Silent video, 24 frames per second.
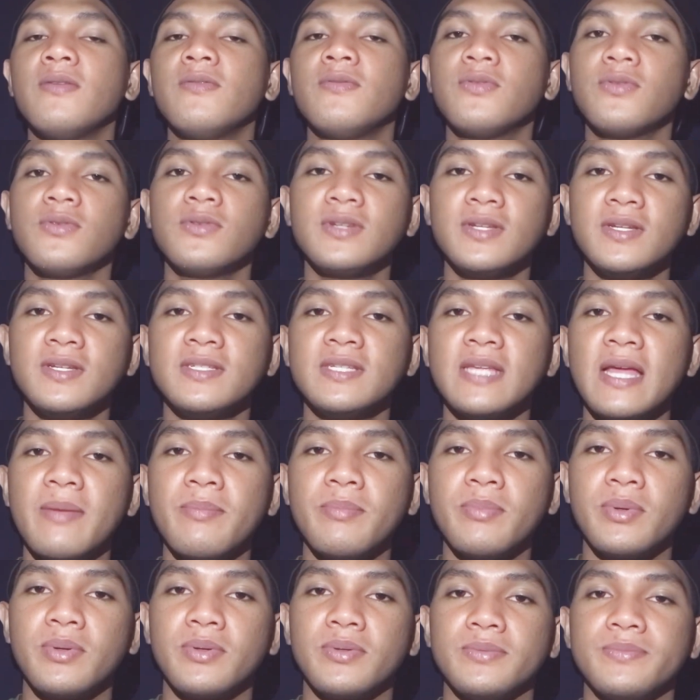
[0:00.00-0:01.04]
For the
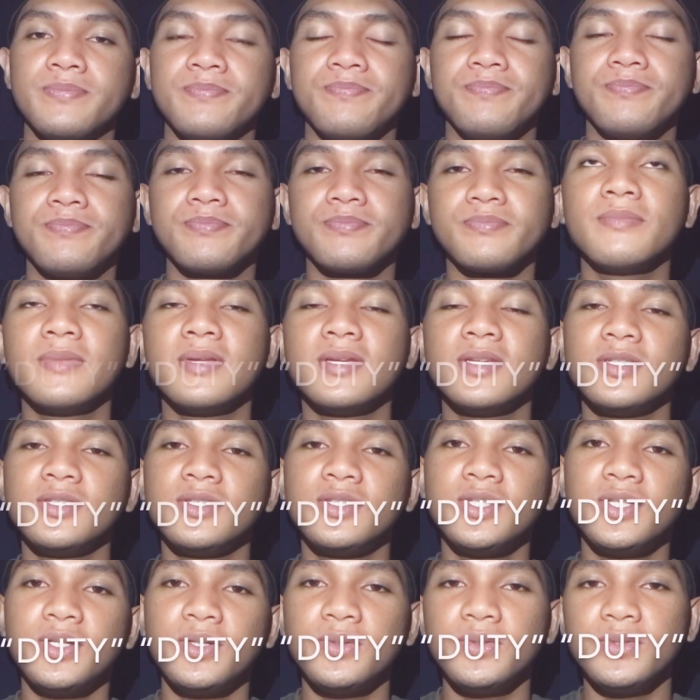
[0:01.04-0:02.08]
example,
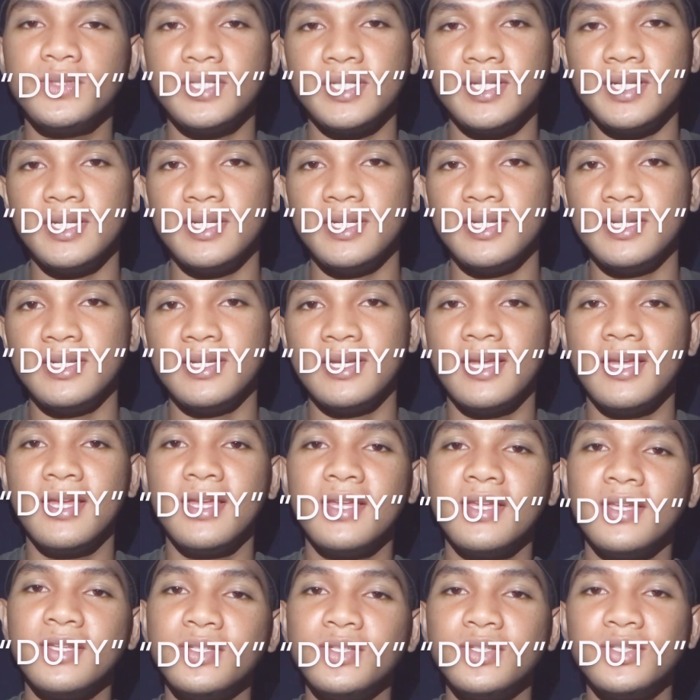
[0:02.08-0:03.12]
duty,
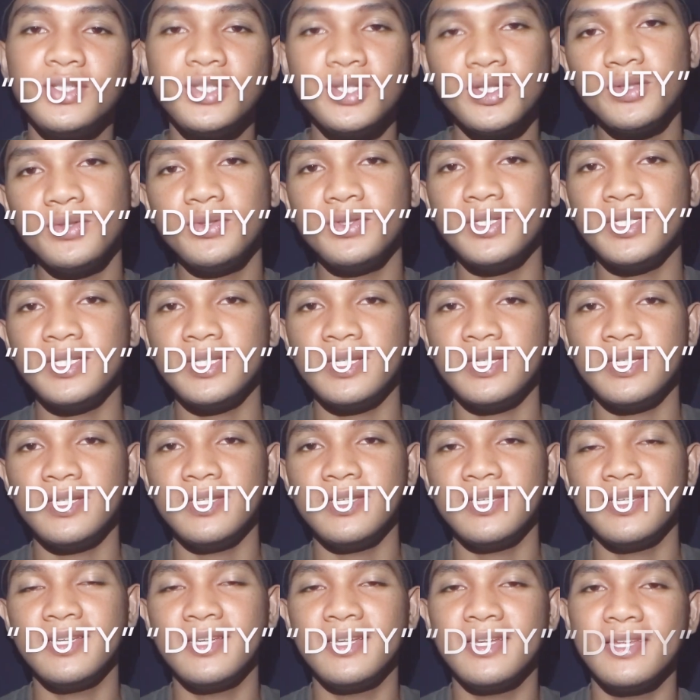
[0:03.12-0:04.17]
duty,
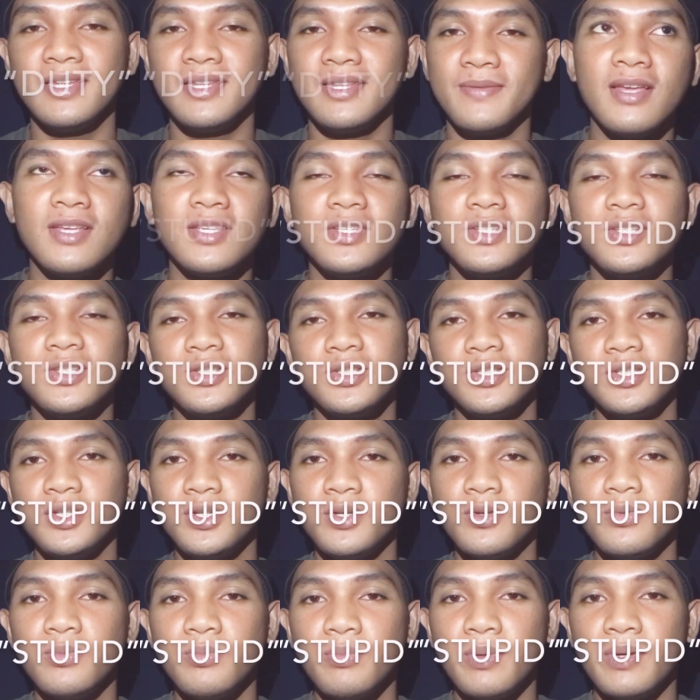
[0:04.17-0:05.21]

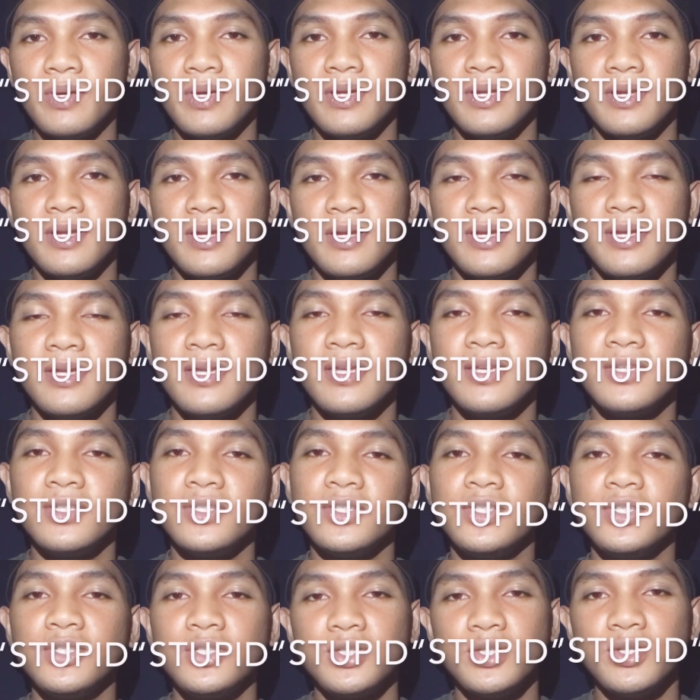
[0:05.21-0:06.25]
stupid,
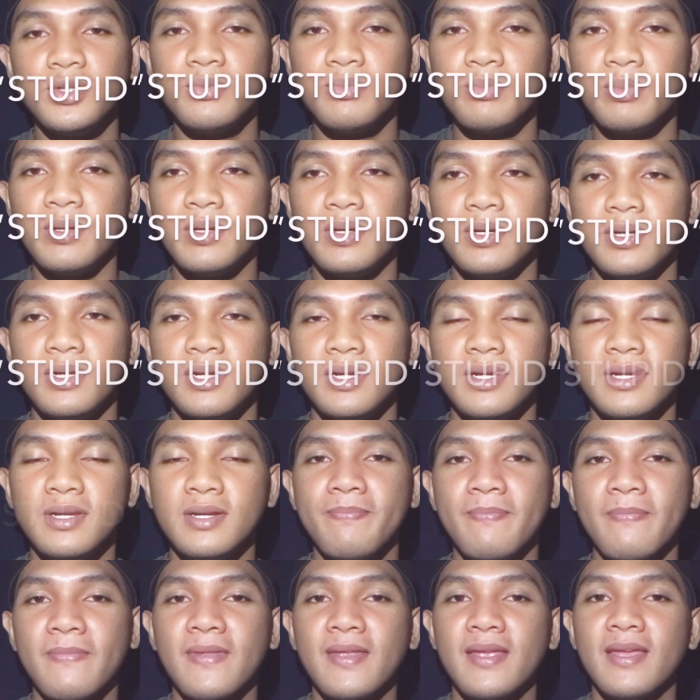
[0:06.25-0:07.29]
stupid.
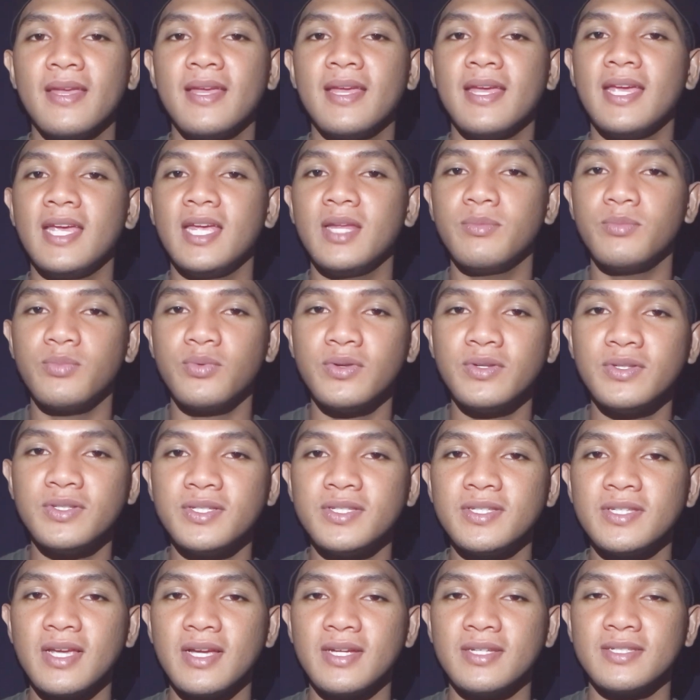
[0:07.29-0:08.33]
In
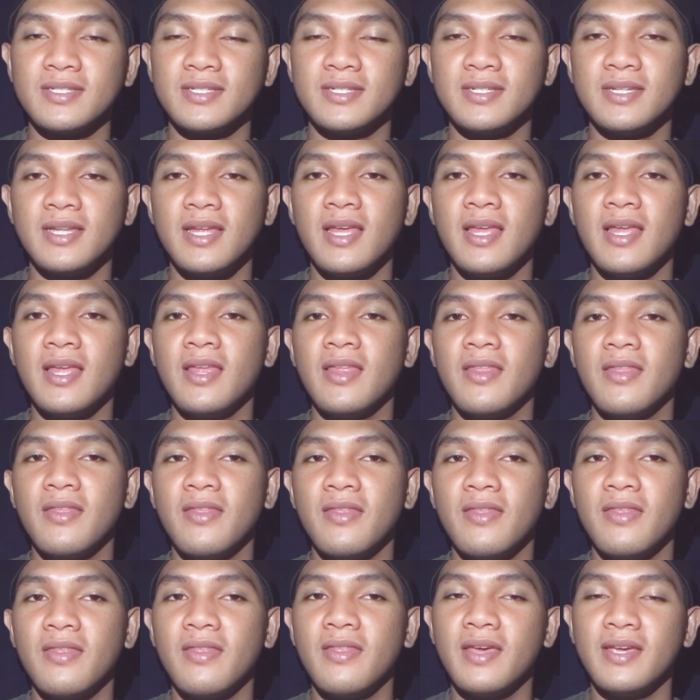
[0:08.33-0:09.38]
British accent
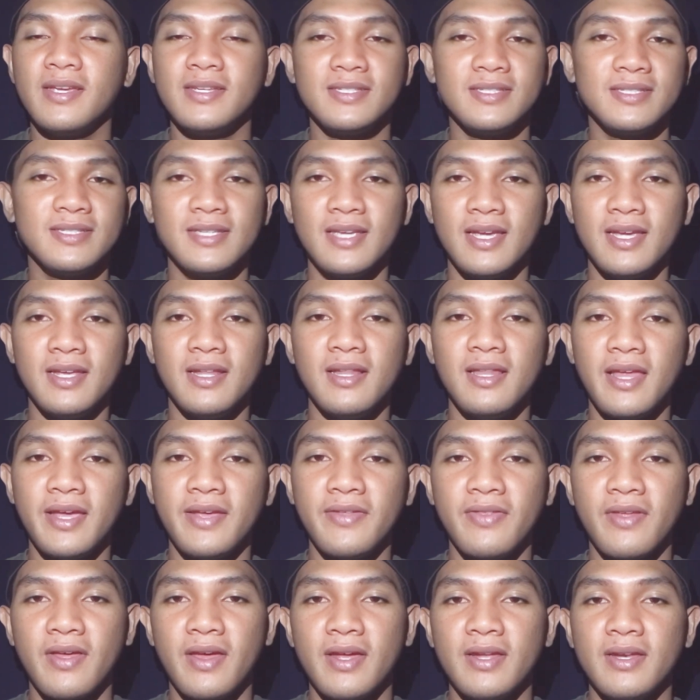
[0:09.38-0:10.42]
they say it like
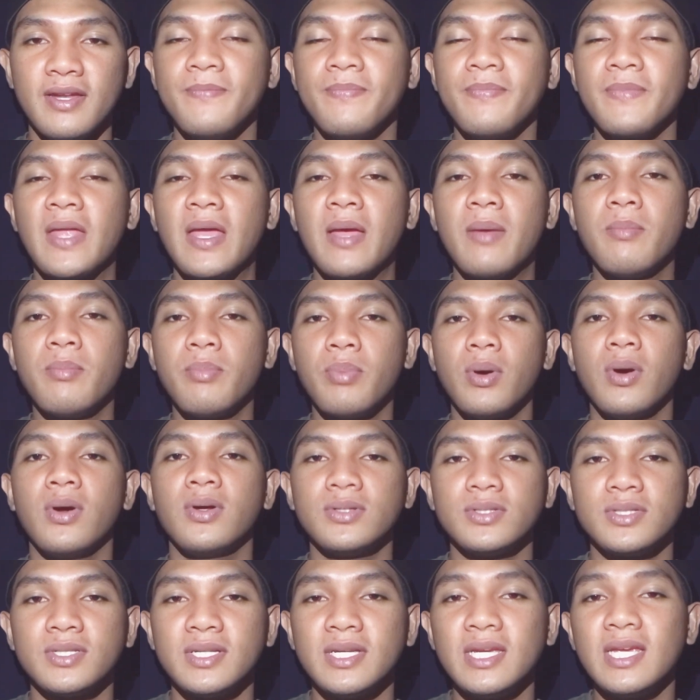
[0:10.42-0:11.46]
that, but
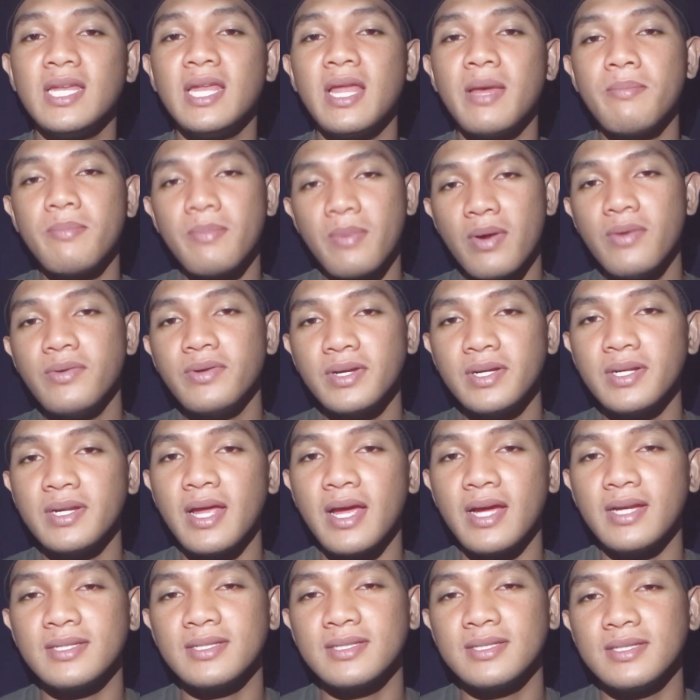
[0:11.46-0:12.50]
in American
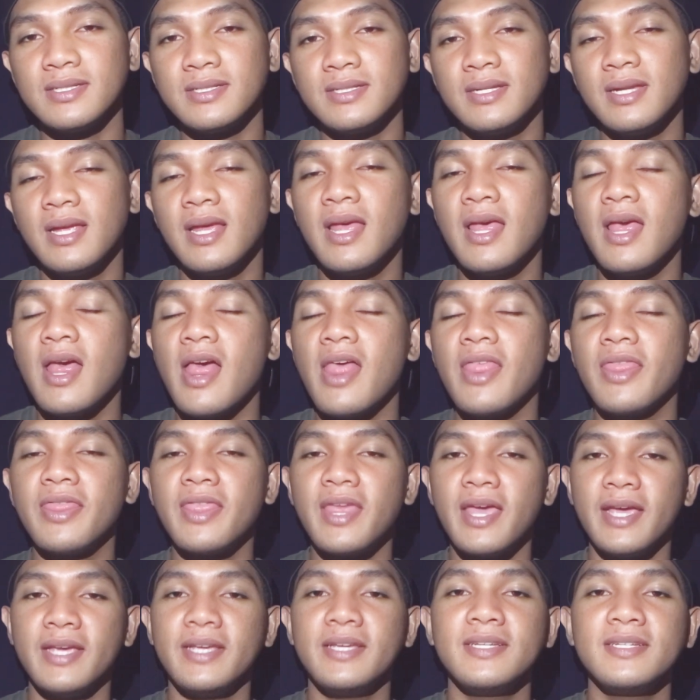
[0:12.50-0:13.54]
accent
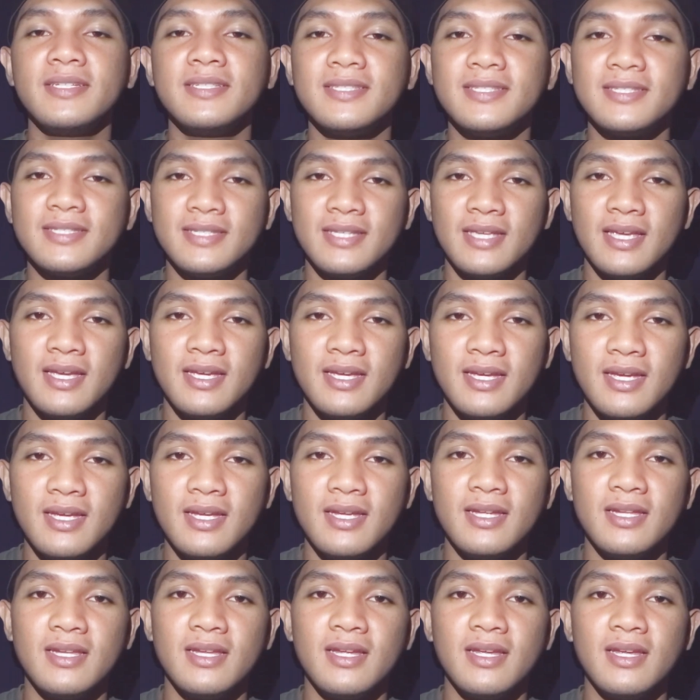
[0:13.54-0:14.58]
they say
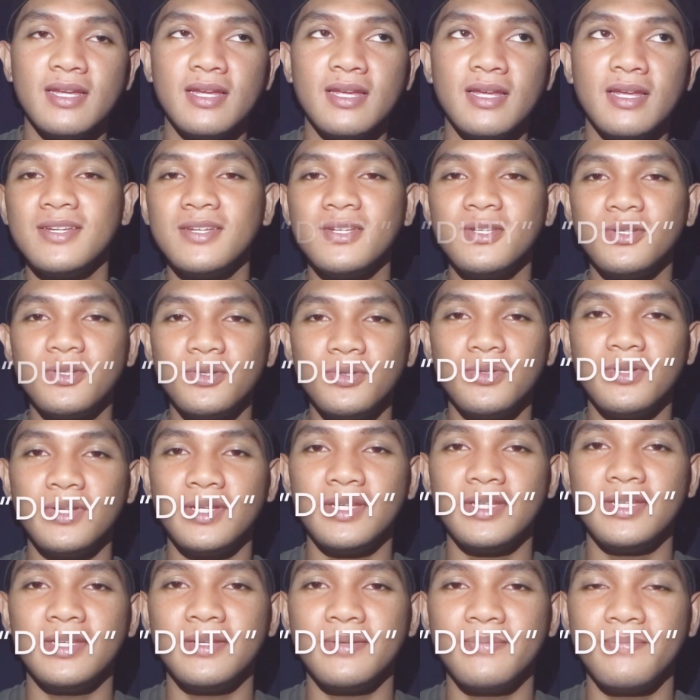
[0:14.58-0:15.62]
it duty,